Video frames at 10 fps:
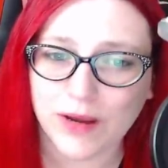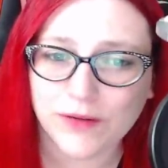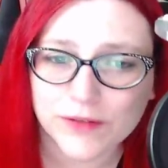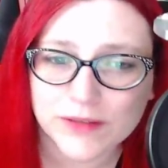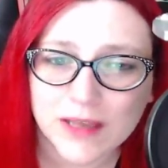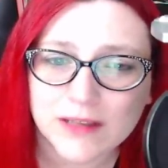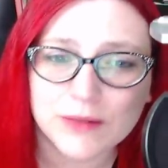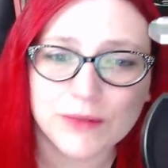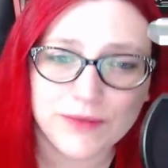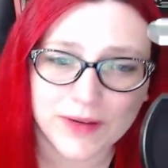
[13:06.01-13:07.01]
Efforts
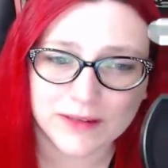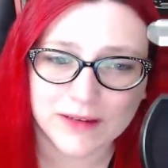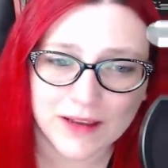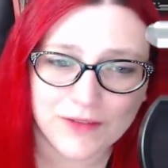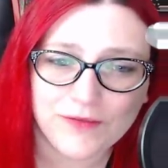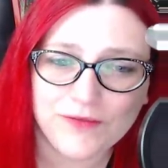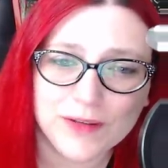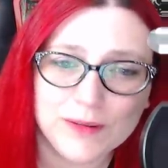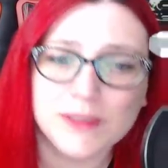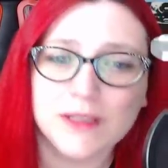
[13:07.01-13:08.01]
to affect films